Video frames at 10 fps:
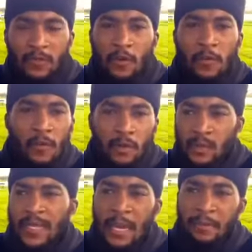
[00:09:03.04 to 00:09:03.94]
and foremost,
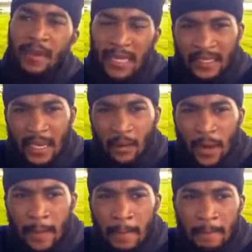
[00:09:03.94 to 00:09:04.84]
we can't be that same
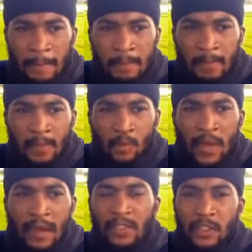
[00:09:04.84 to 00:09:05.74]
way.
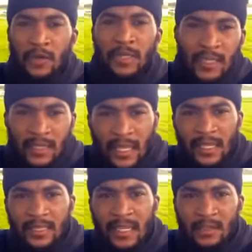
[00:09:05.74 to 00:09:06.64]
We have to trust in the
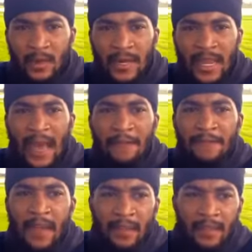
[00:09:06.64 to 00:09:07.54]
things that's written, have
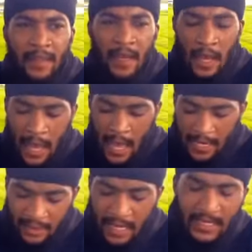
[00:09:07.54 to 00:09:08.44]
faith
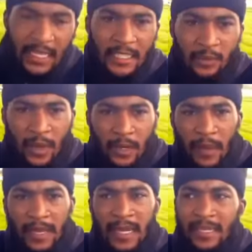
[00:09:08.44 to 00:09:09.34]
in the things that's written,
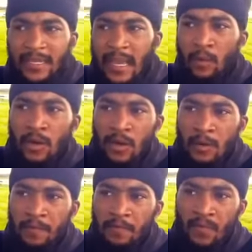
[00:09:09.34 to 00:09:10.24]
man, that they
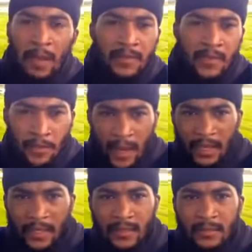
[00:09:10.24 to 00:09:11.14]
will come to
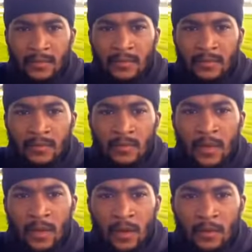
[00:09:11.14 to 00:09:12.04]
pass.
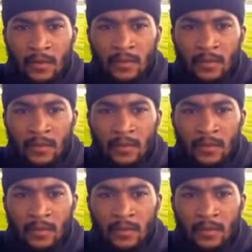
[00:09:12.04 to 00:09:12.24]
You know?